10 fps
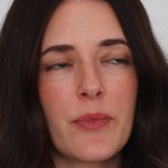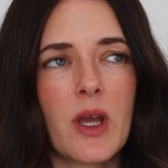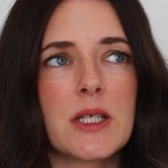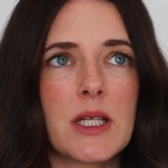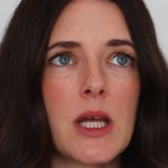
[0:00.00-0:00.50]

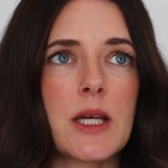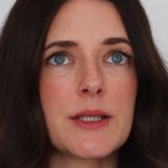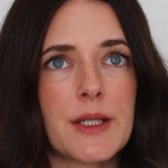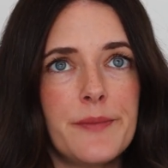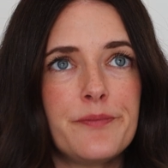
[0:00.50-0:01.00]
I did
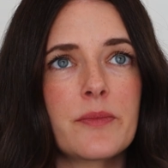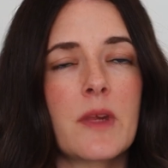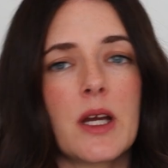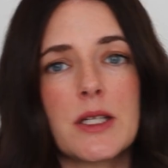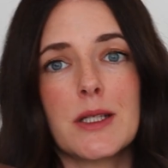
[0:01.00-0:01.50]
last time,
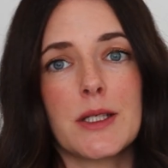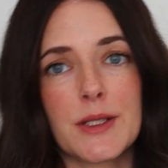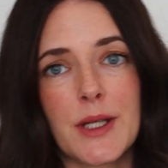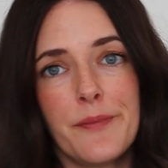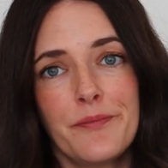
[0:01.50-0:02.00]
I did this
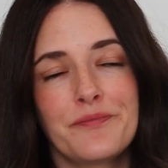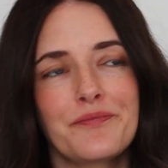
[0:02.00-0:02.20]
time.